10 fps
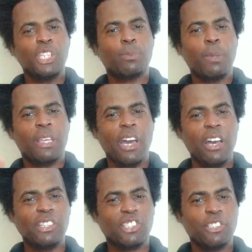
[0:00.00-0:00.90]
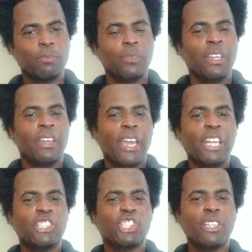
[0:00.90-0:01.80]
is because
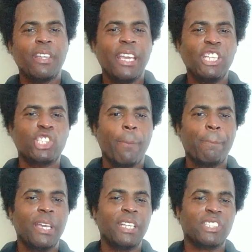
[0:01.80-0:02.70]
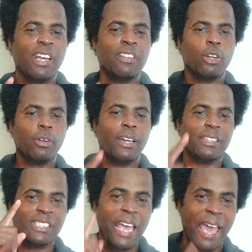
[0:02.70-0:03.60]
ancient Egypt is under
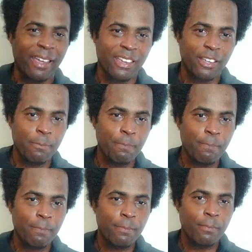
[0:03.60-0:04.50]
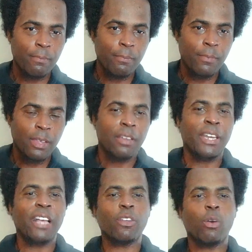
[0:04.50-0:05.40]
attack.
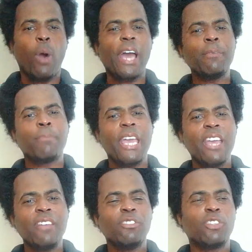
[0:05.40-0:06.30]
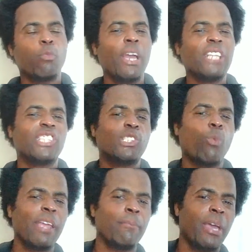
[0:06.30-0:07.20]
Now the white man, the racist
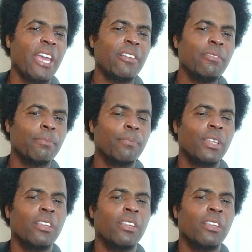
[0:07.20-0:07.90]
white man,